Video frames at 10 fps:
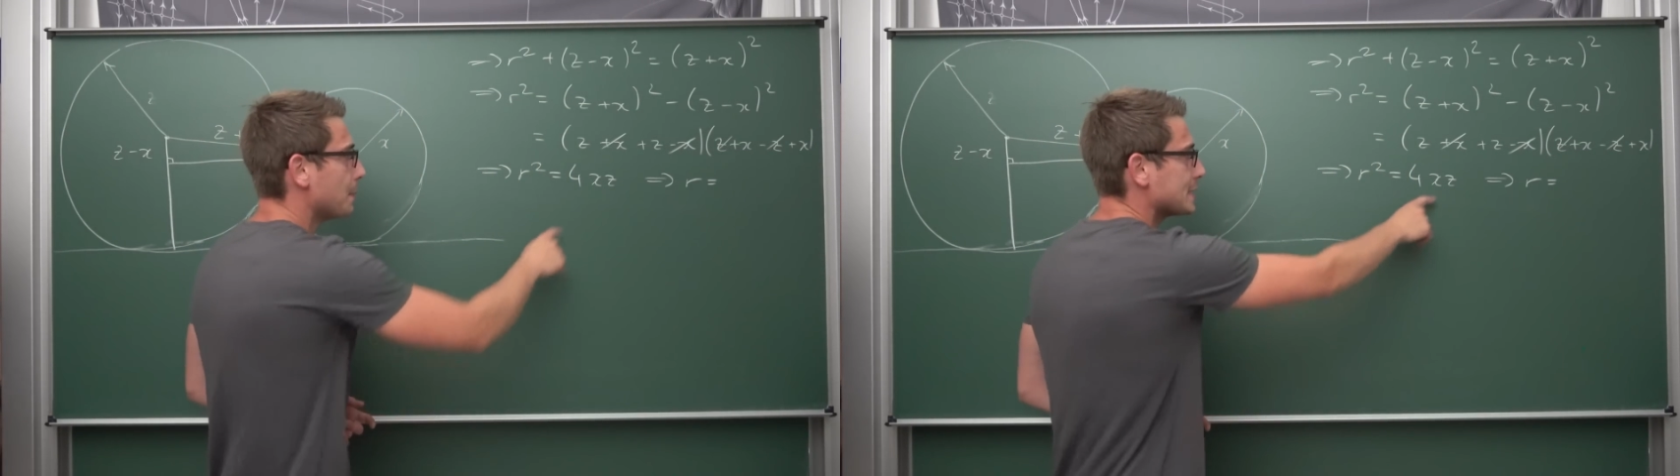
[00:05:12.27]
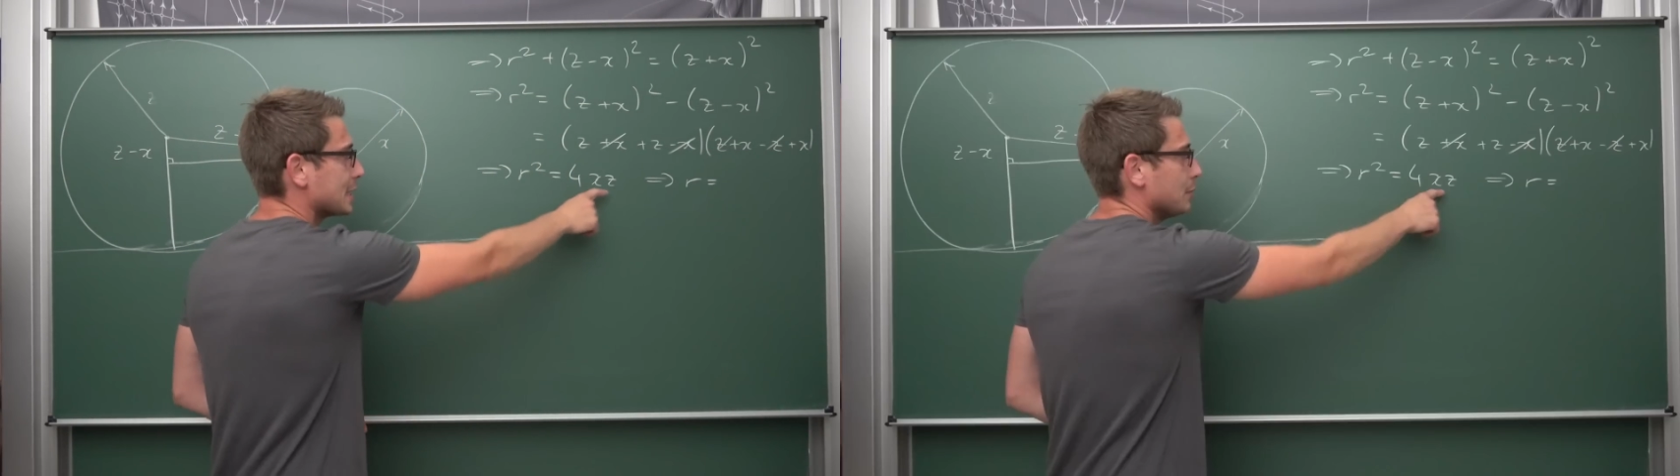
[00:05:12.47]

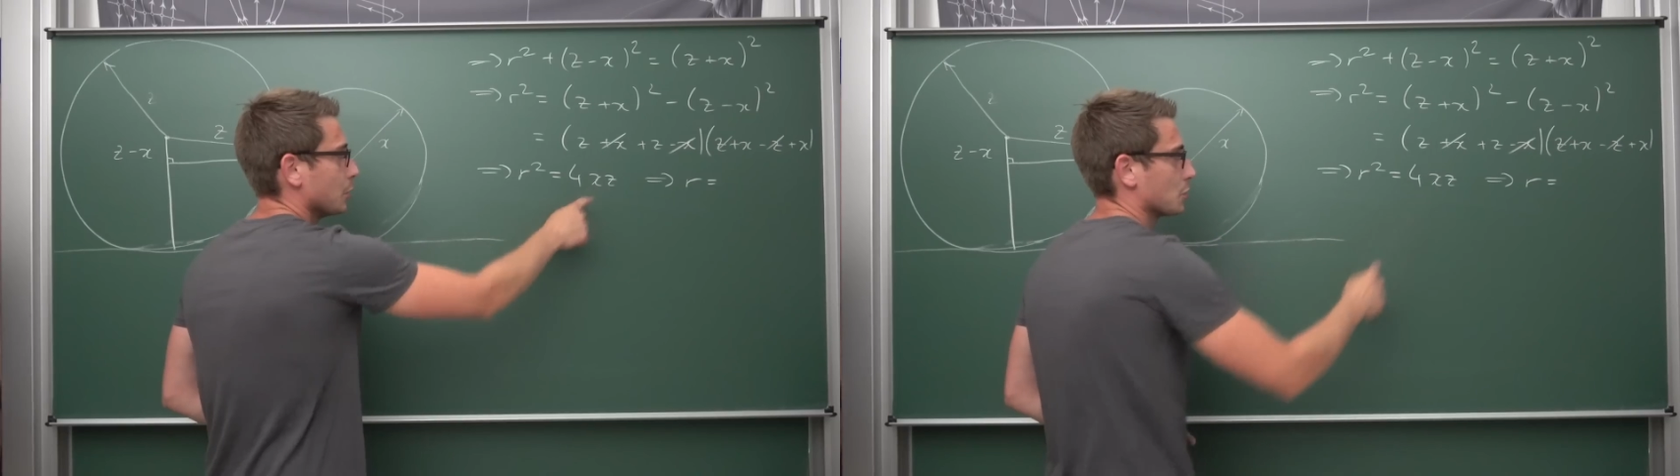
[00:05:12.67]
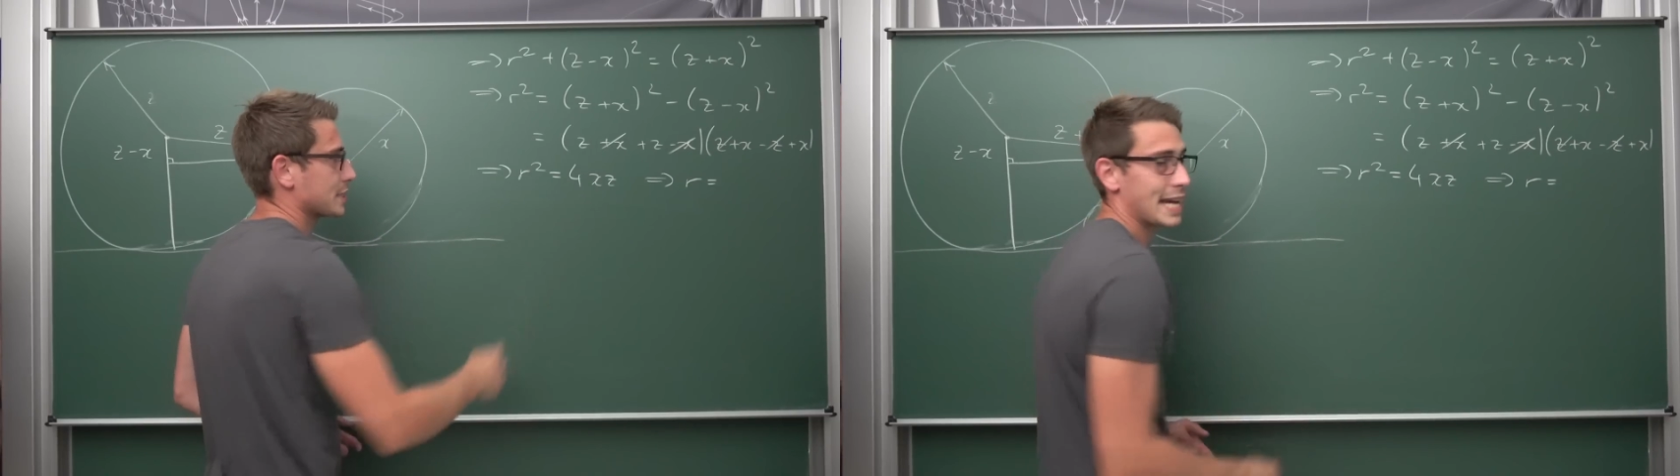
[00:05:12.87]
basically,
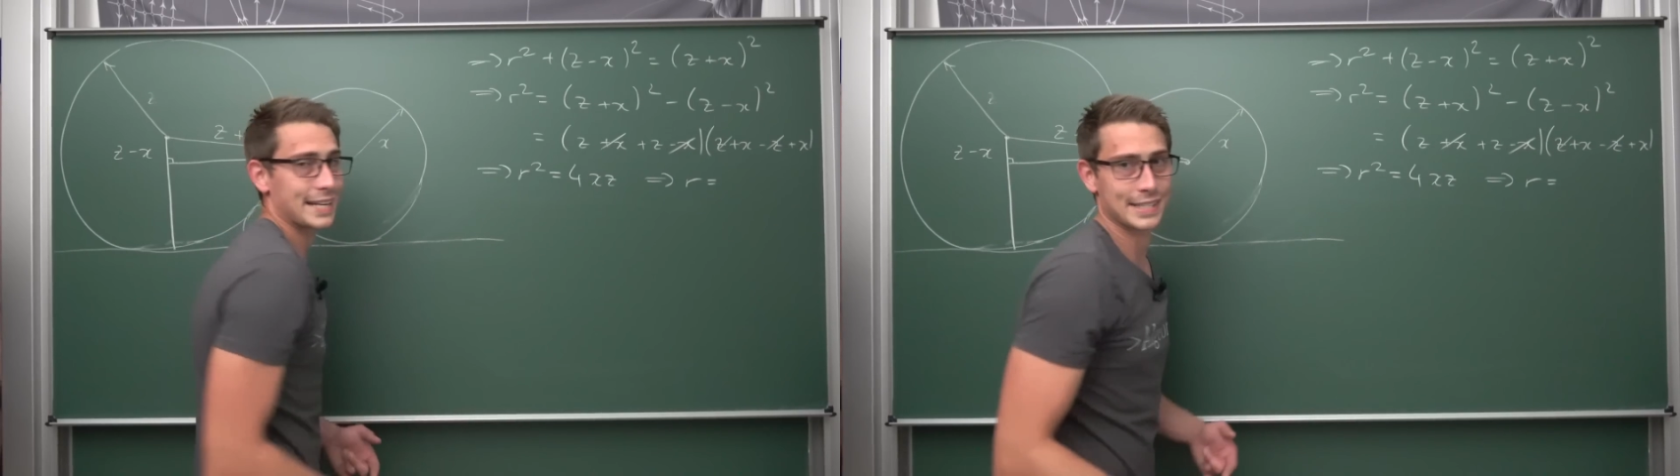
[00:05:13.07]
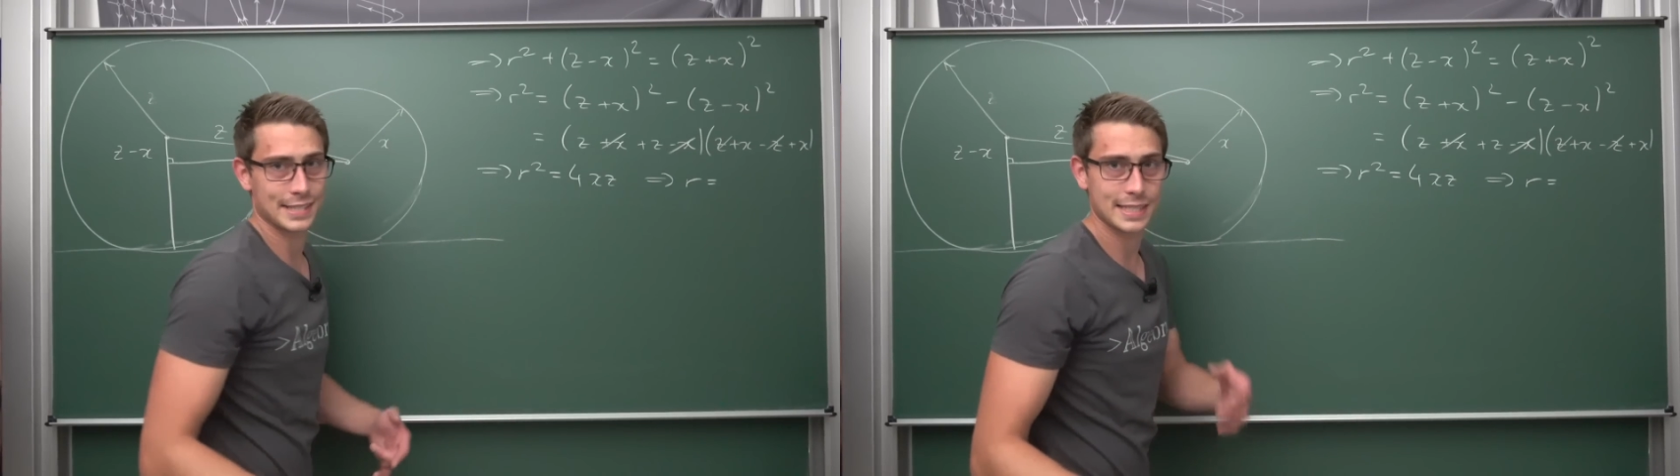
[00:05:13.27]
because
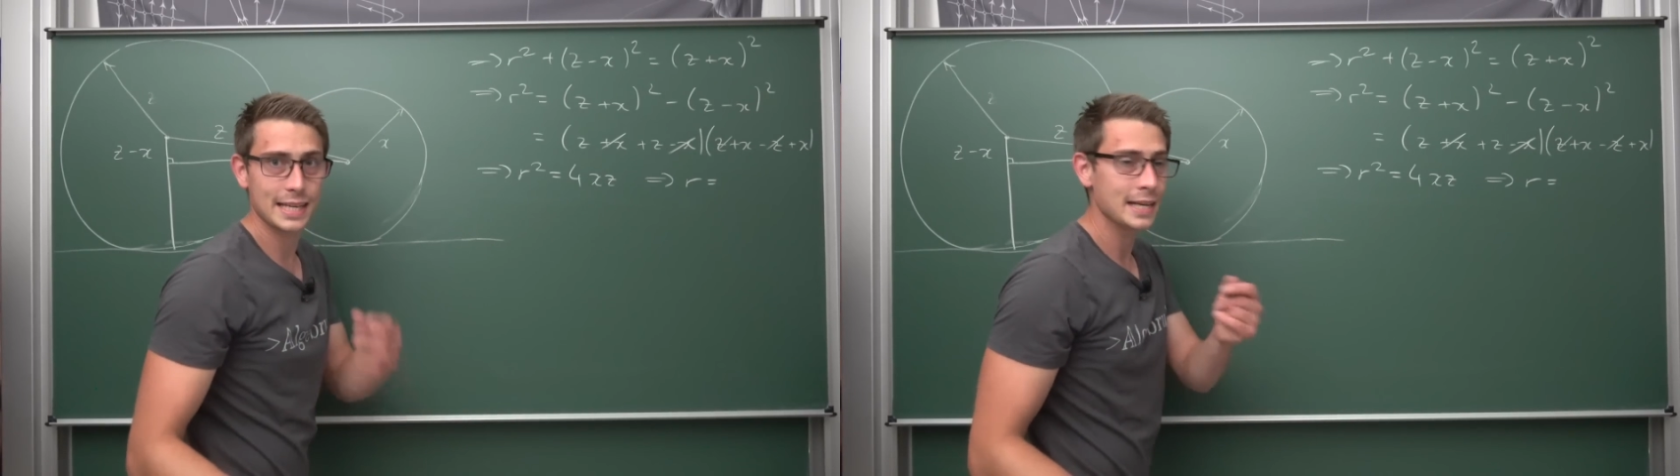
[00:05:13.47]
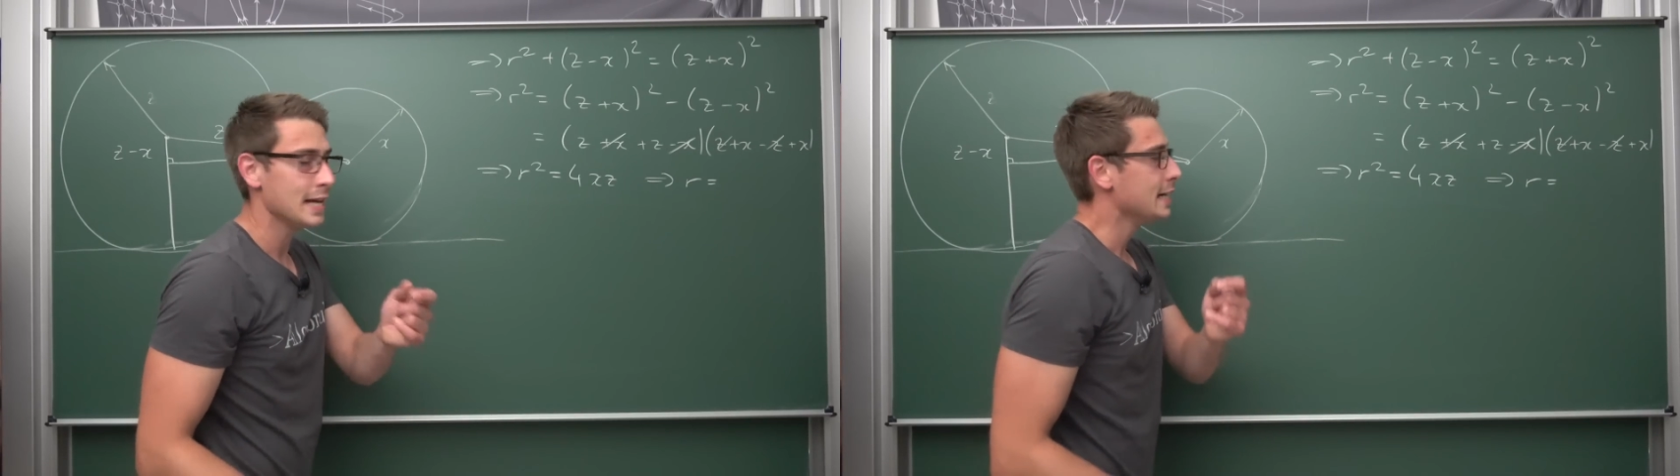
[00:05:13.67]
x and
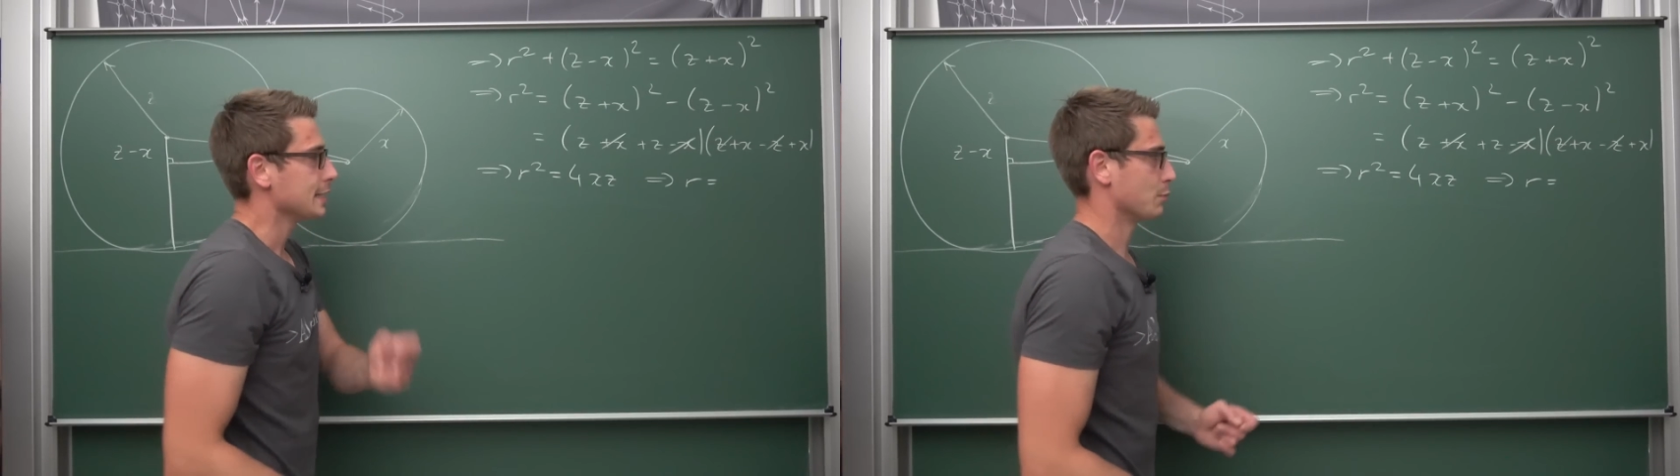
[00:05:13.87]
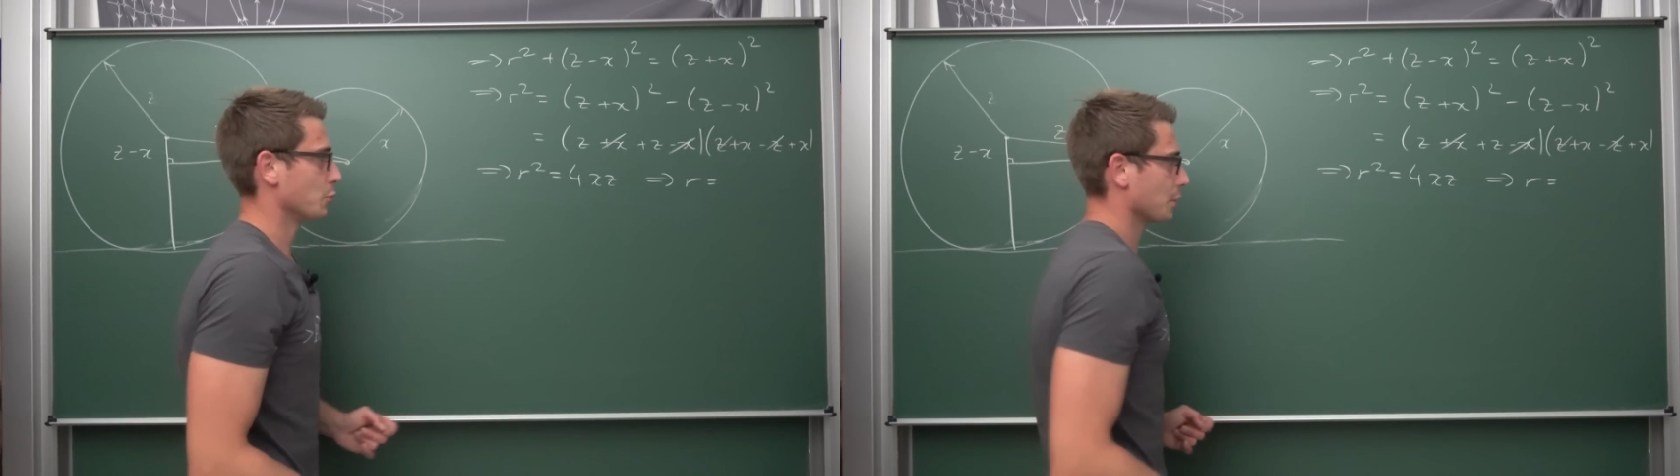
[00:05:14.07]
z,
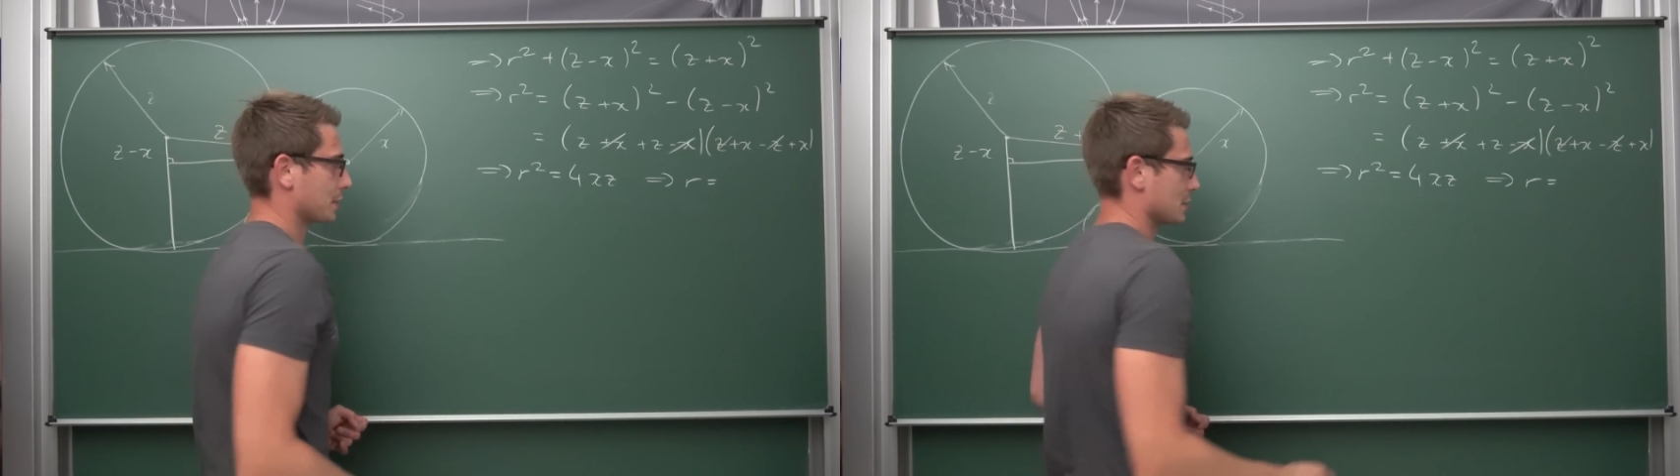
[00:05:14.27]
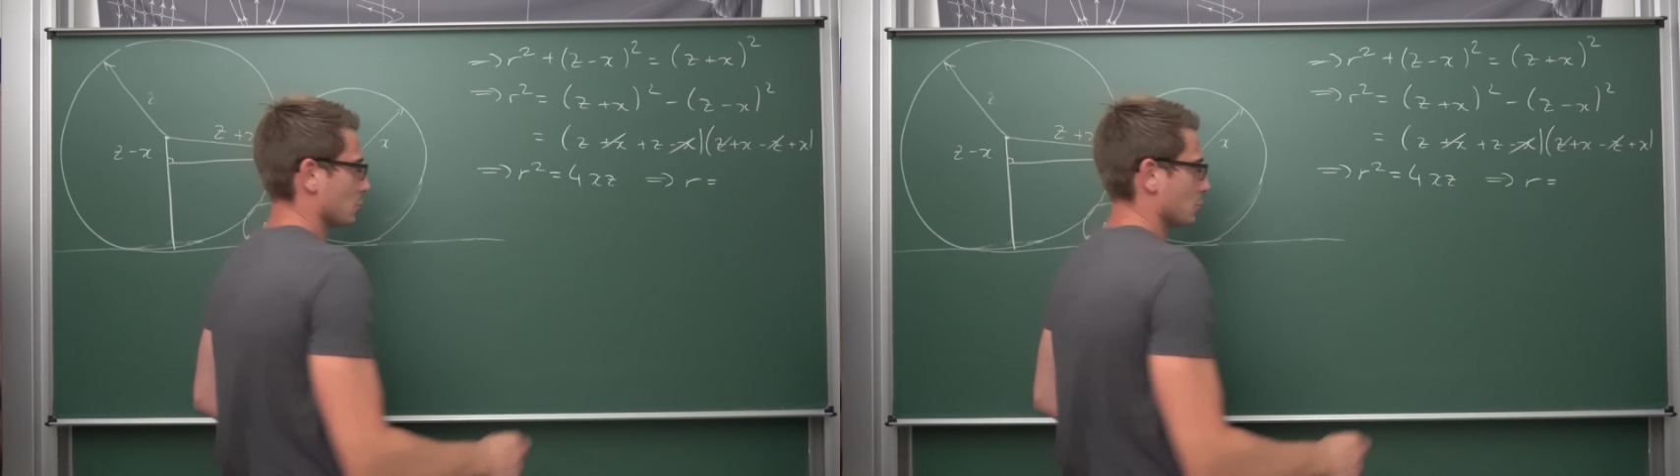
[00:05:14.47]
their product